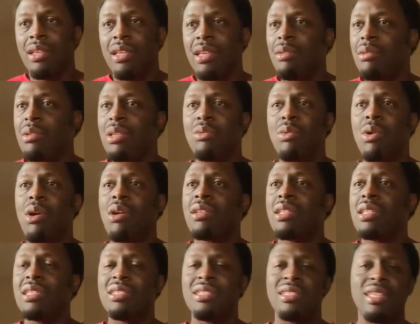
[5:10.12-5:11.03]
It would have
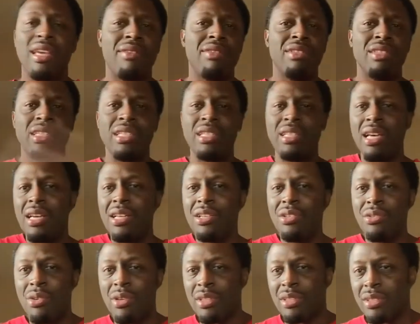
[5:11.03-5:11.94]
worked in the seventeen
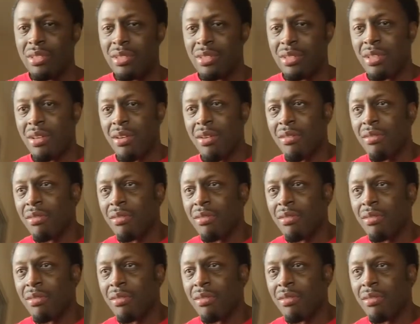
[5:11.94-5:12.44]
hundreds.